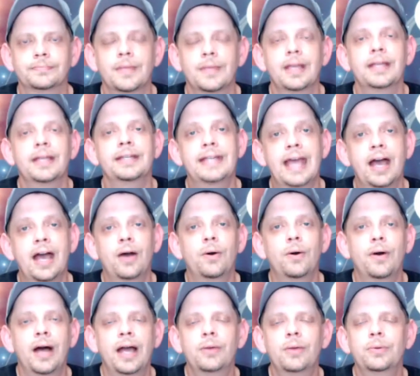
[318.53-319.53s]
Now,
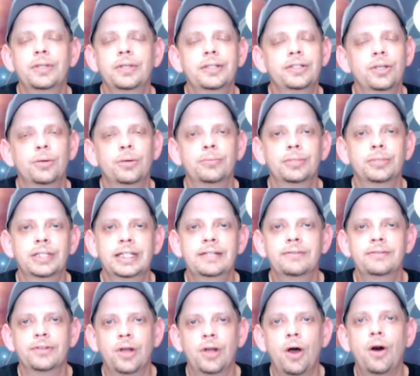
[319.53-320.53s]
I really don't believe
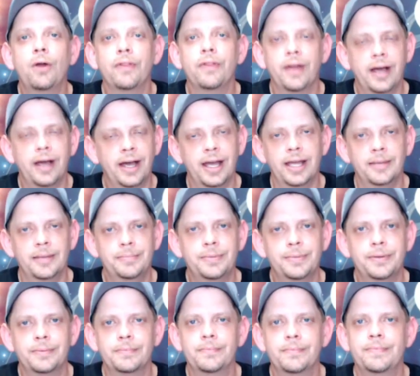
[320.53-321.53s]
in all the hype
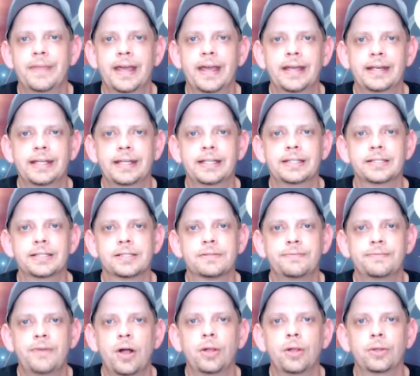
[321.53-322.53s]
that has
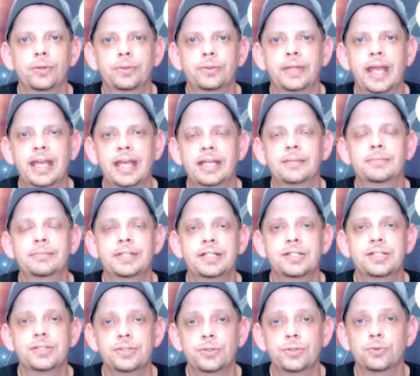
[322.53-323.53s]
followed
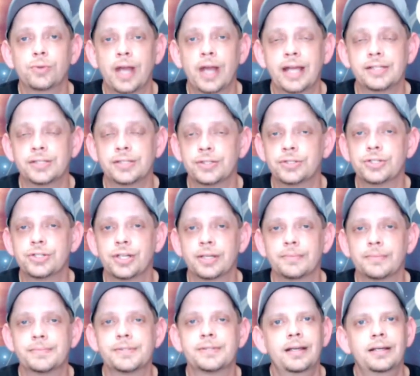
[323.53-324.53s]
AMD's new Ryzen
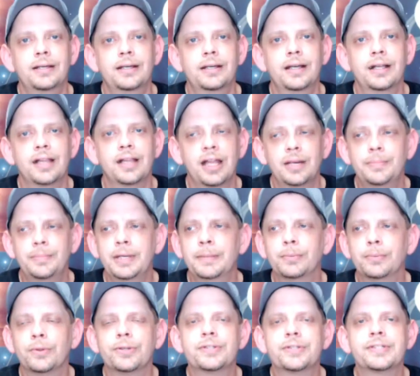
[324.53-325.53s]
chips. A lot of
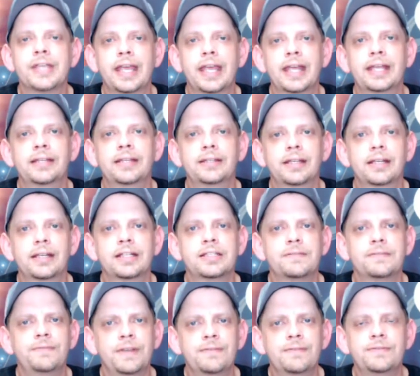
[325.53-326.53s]
people are saying that it's
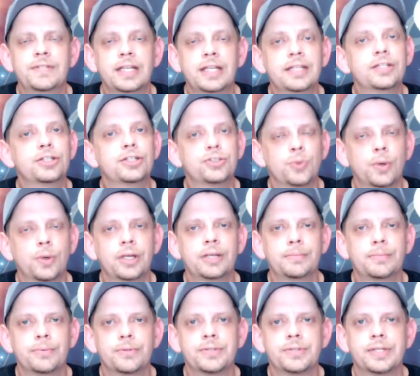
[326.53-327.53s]
15 to
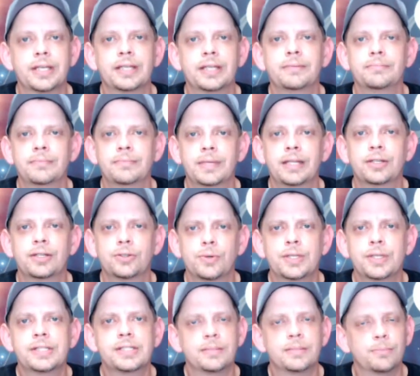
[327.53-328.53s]
20%
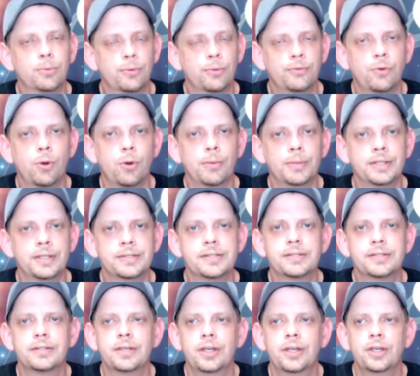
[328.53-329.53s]
increase in
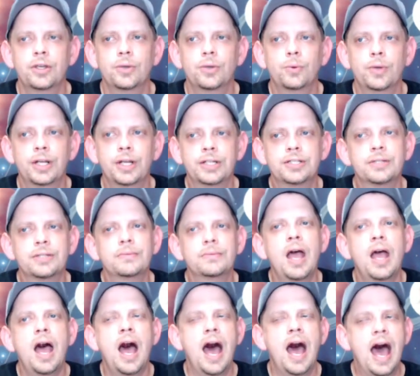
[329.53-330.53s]
performance, which
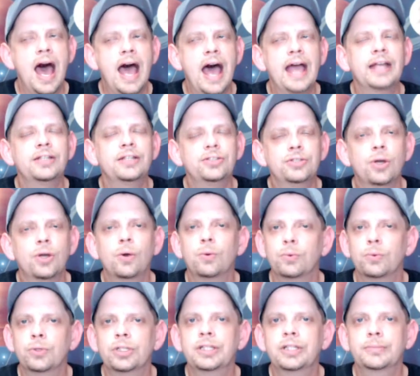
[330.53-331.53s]
I
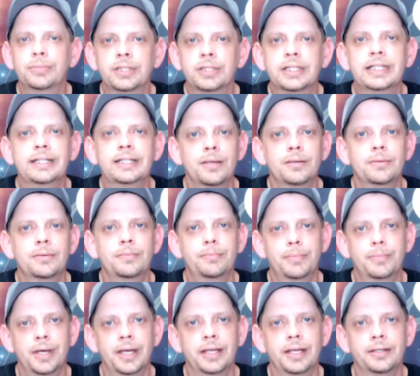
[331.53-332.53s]
don't really believe.
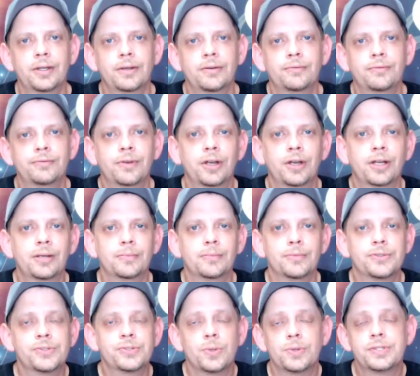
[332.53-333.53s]
But from
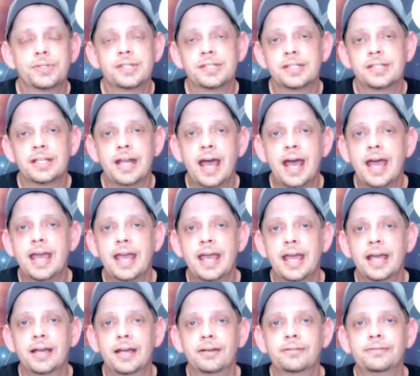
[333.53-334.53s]
the sources that I
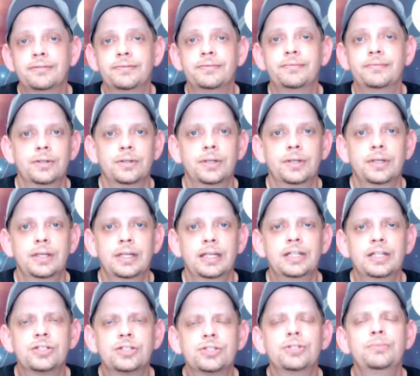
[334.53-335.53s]
have,
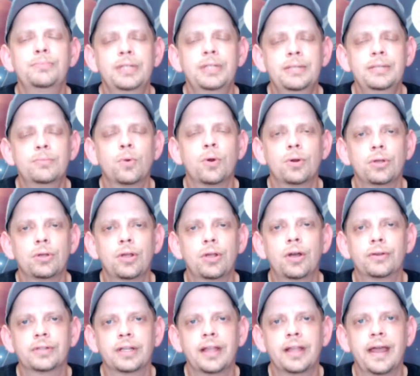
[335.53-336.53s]
it should be more
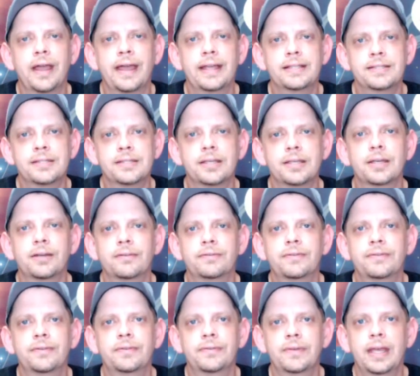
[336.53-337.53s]
along the lines of
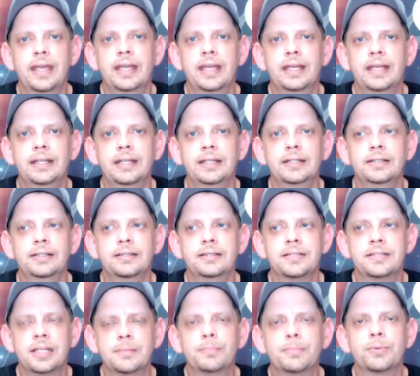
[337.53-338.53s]
a
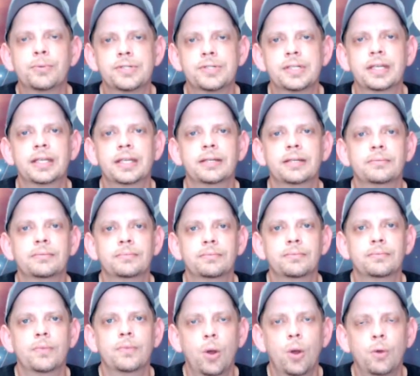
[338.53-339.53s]
10%
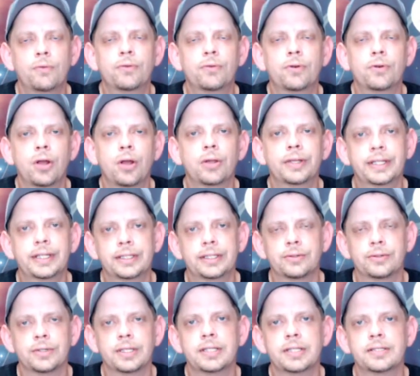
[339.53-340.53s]
overall
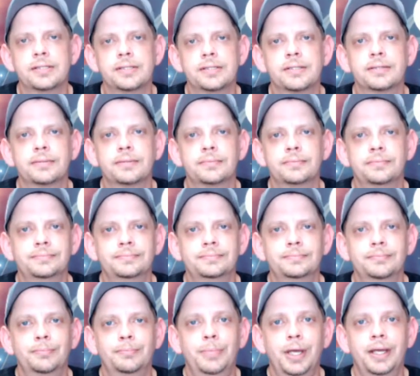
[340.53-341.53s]
increase.
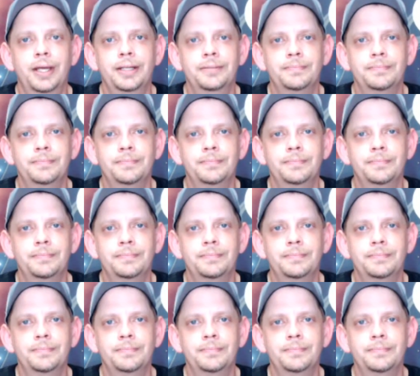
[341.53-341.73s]
But